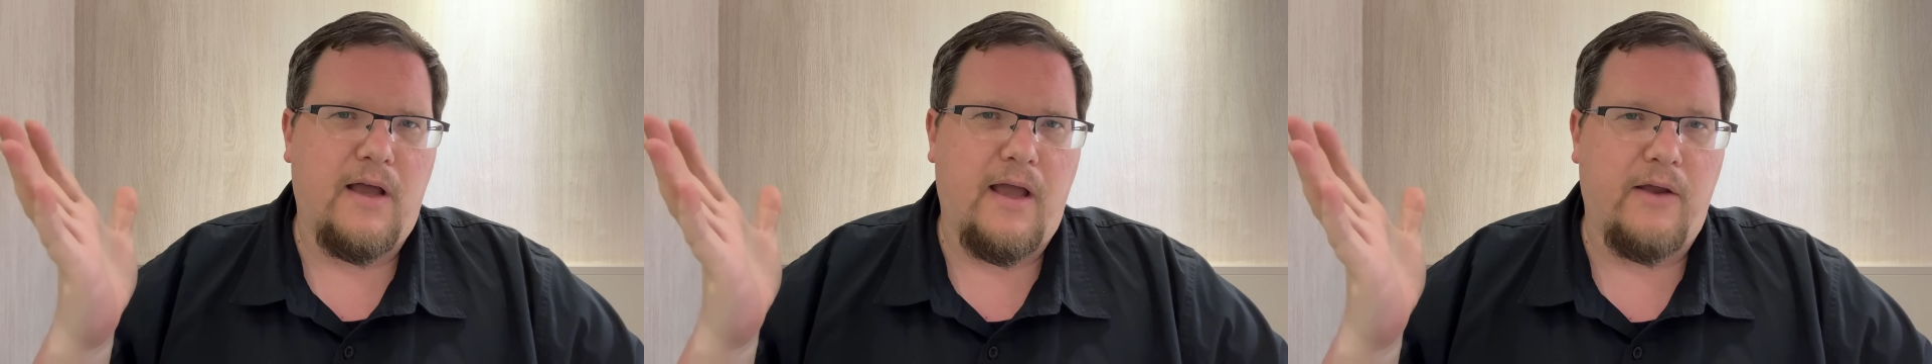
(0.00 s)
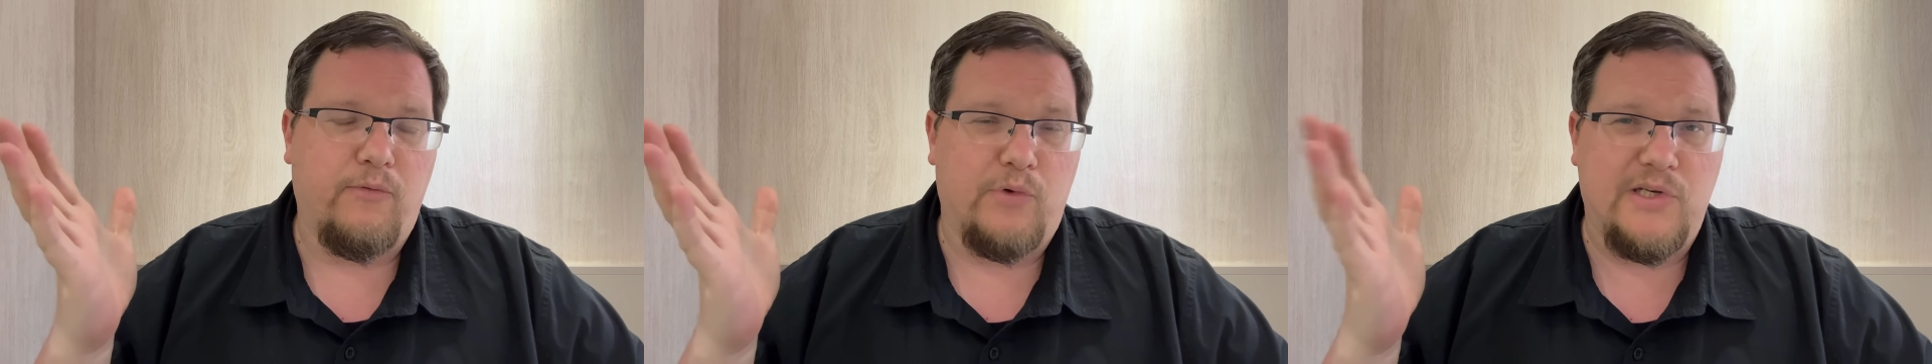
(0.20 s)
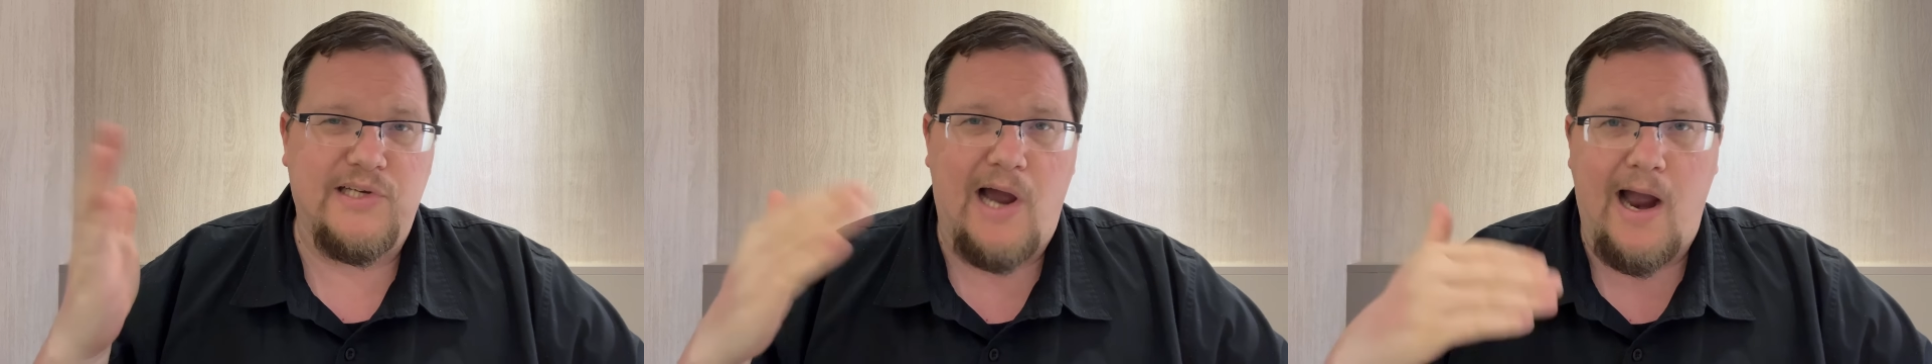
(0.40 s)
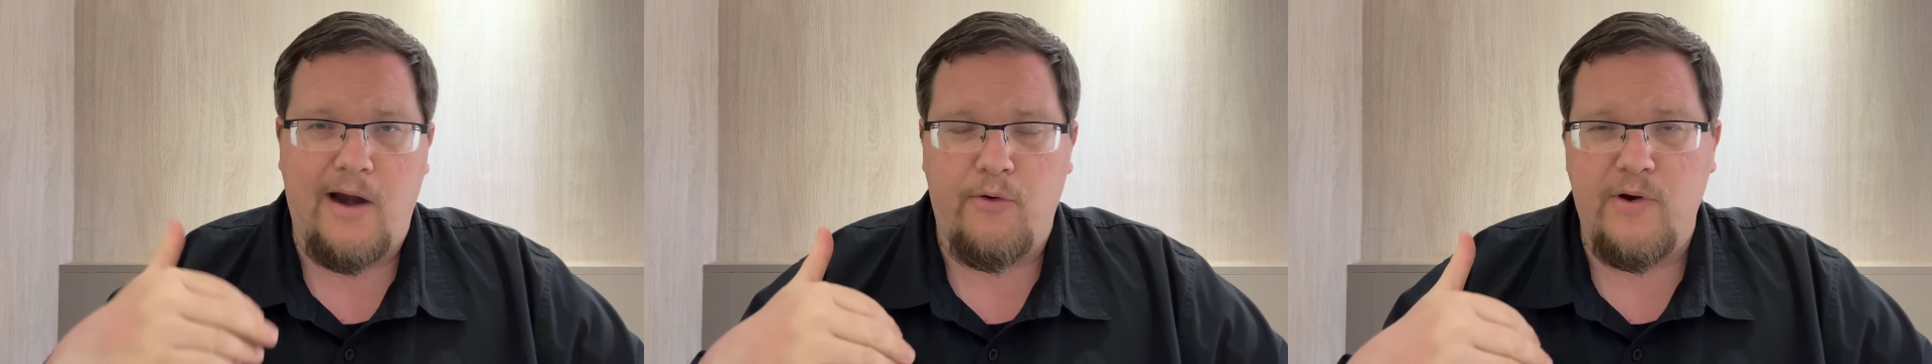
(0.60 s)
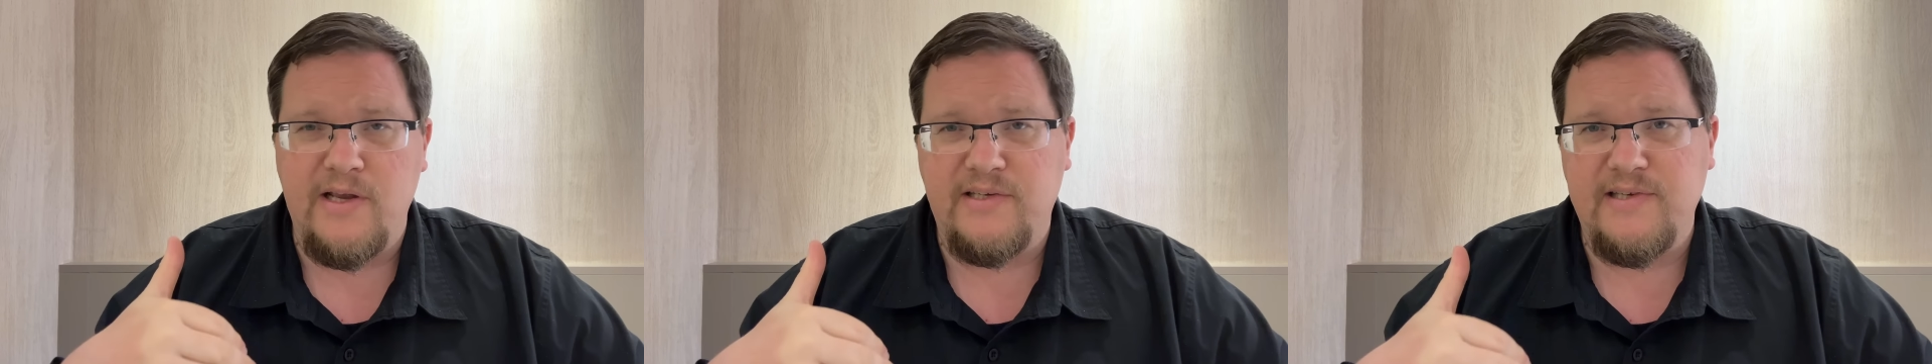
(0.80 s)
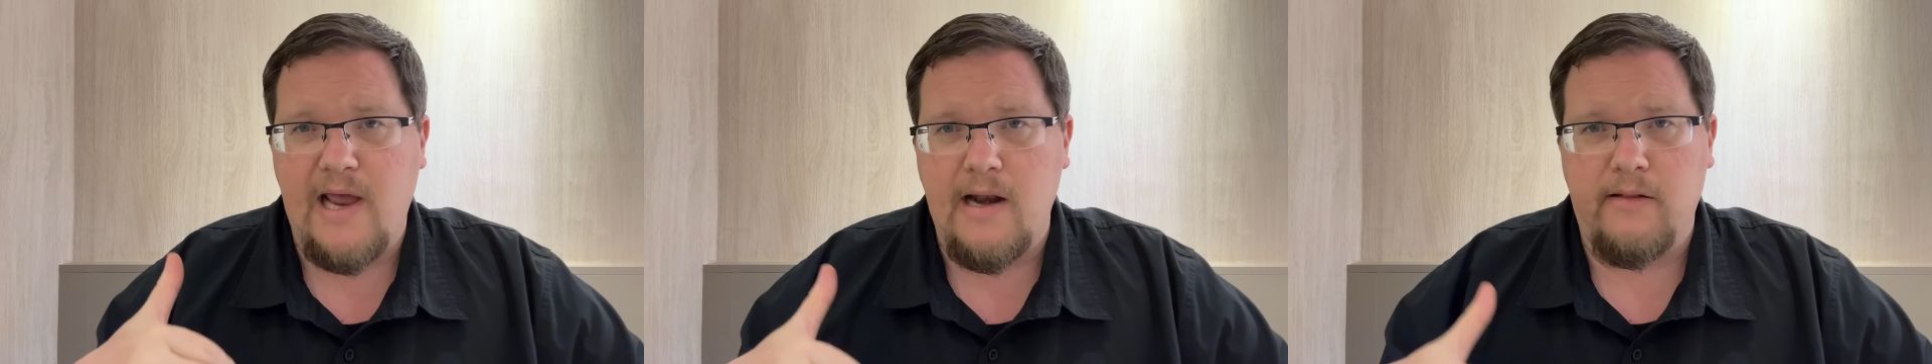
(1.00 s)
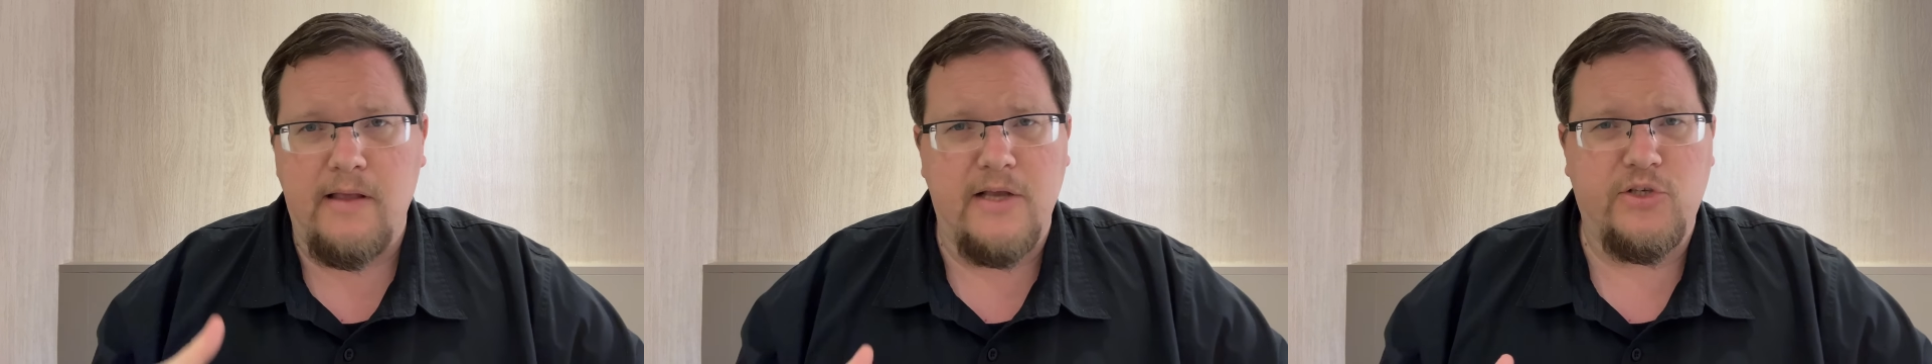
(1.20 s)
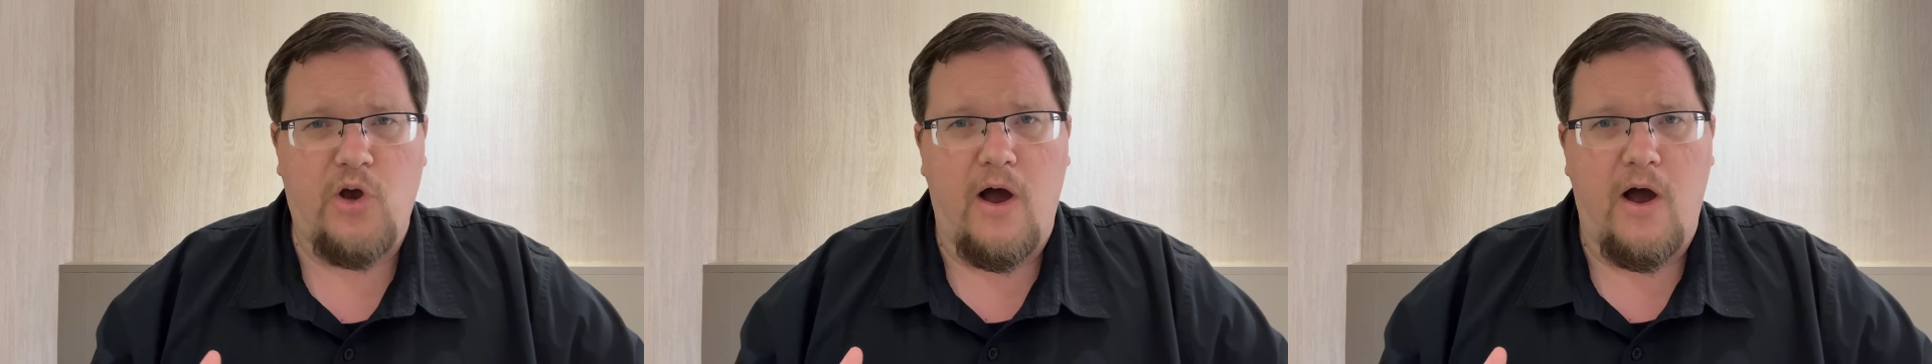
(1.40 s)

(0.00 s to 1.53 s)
and retiring satellites